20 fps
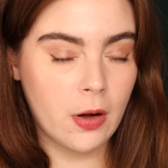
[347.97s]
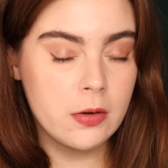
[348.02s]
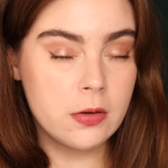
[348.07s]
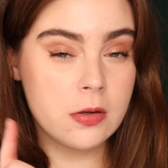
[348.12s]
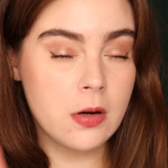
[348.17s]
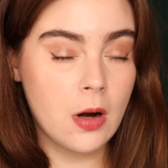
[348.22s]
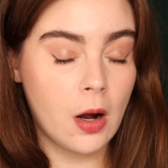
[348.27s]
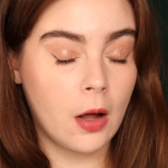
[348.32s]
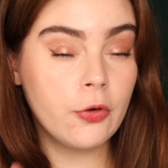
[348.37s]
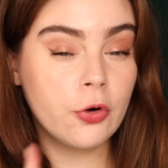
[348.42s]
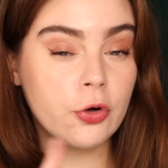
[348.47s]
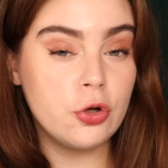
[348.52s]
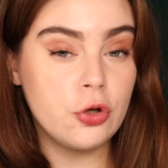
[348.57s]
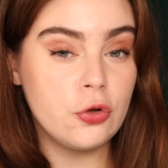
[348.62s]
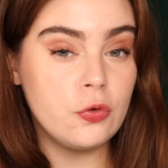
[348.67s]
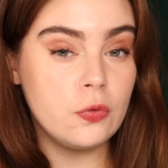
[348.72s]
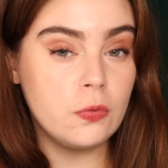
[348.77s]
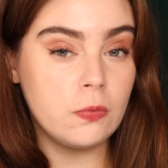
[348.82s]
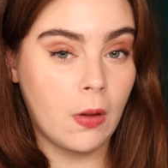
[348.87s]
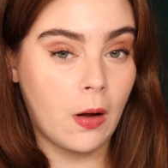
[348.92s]
another
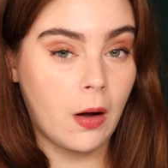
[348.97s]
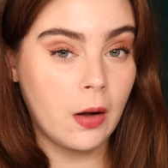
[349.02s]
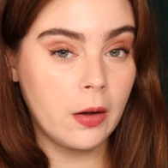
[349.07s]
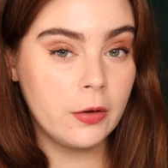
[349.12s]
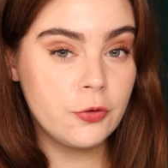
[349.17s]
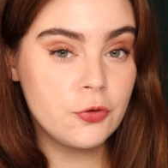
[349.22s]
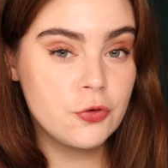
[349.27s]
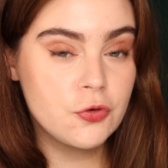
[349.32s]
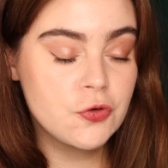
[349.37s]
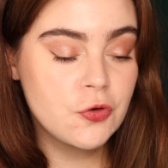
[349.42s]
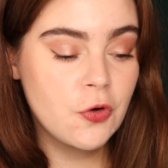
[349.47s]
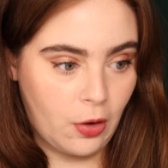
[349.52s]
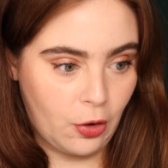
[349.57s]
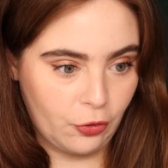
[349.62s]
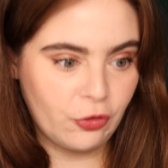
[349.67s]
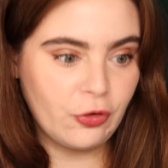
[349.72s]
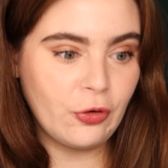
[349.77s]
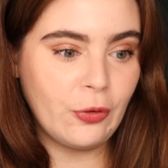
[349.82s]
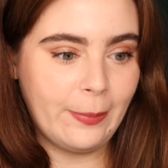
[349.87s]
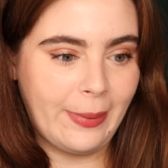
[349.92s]
new launch,
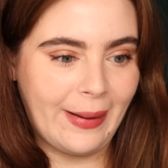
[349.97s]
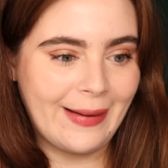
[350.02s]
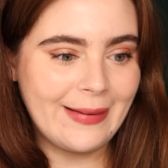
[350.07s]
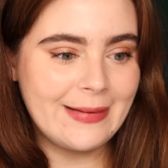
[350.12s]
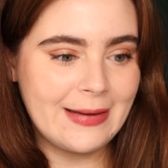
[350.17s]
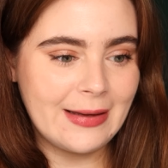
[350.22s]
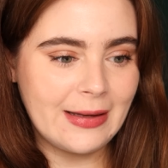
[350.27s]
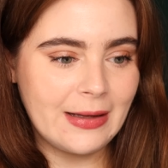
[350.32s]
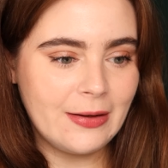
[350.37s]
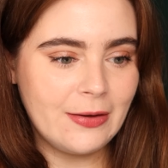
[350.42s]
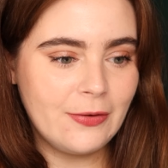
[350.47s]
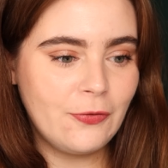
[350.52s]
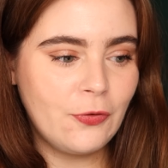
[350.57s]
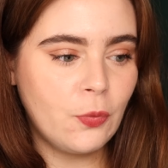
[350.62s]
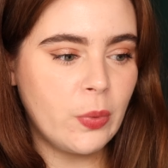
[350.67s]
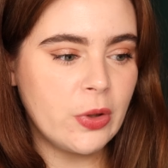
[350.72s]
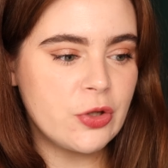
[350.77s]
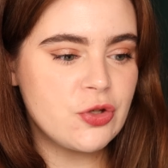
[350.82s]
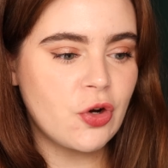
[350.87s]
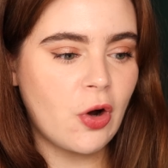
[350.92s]
also by GXVE,
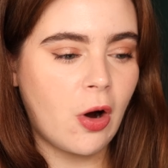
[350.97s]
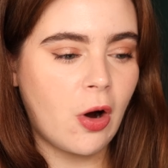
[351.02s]
which